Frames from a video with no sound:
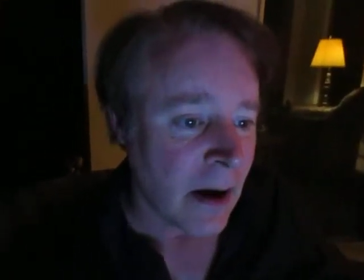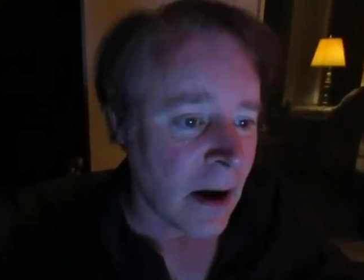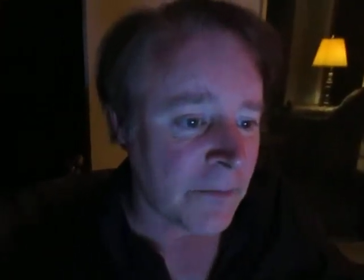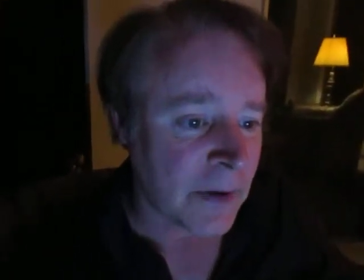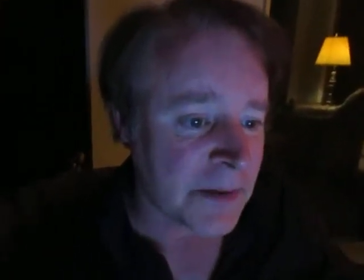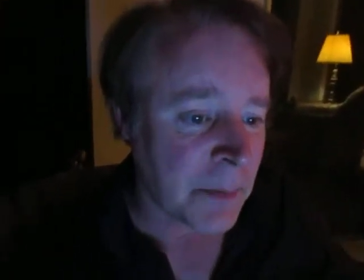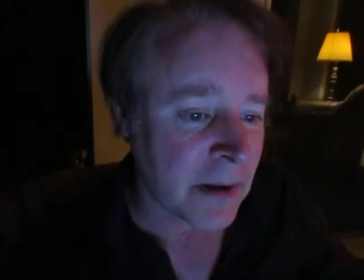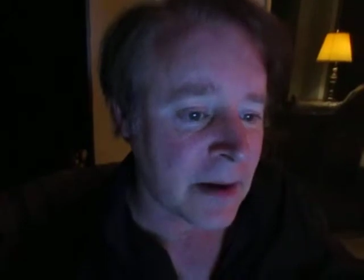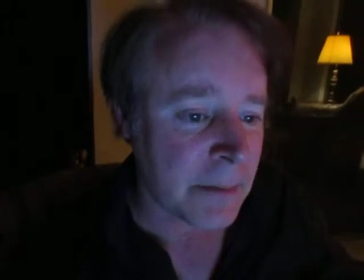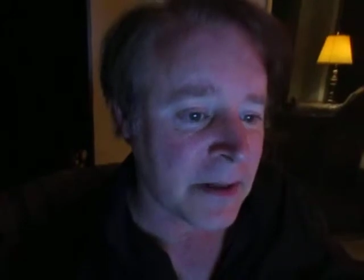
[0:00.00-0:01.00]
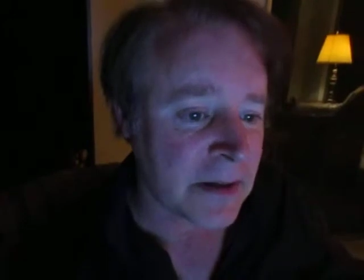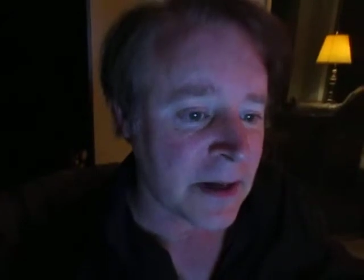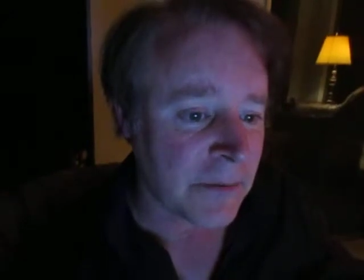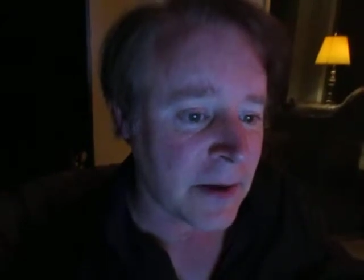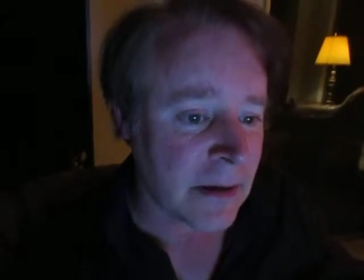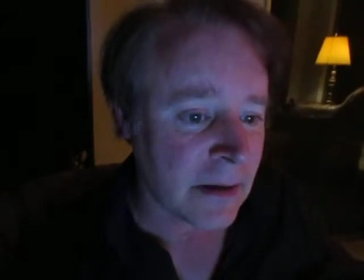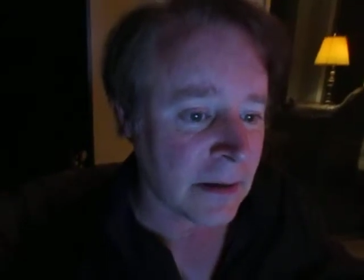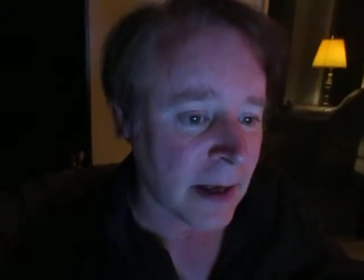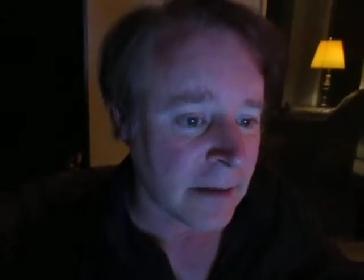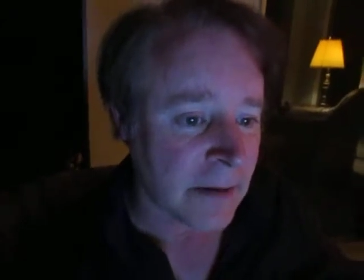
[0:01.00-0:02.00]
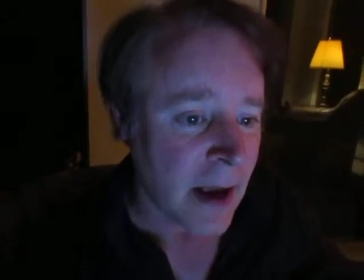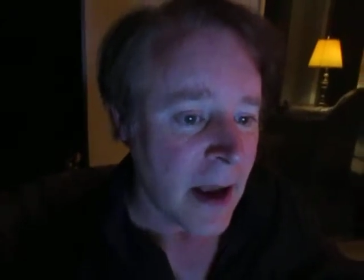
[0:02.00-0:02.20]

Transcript: or for spreading mischief in the land,